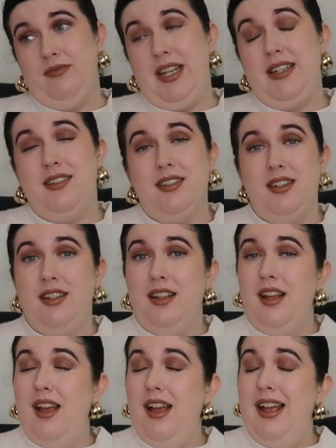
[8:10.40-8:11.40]
It's
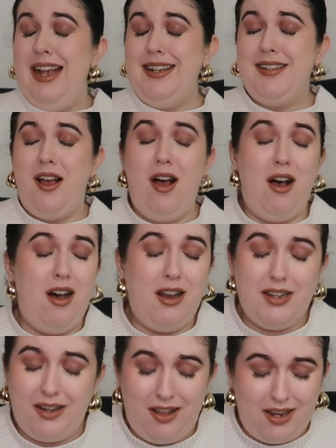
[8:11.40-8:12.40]
a
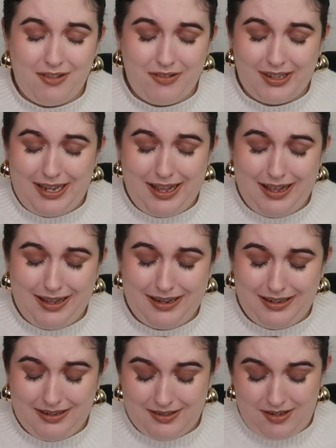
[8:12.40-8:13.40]
hard life,
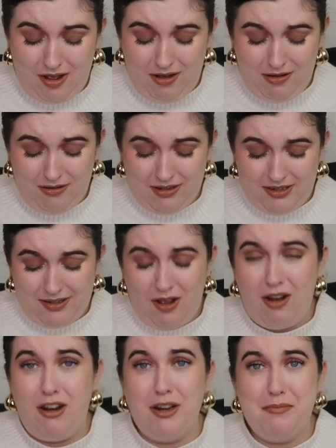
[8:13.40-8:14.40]
okay? It's
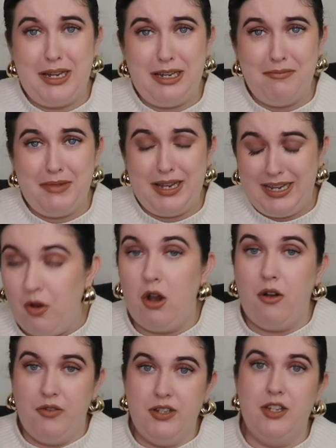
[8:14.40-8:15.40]
hard being me. I'm
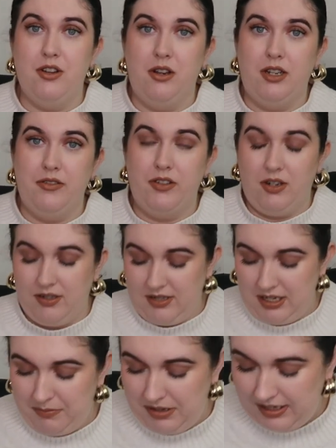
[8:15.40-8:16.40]
obviously joking, for God's
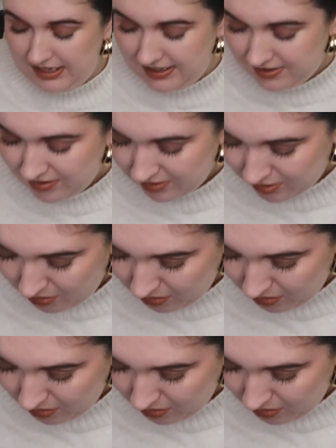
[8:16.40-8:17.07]
sake. Please do not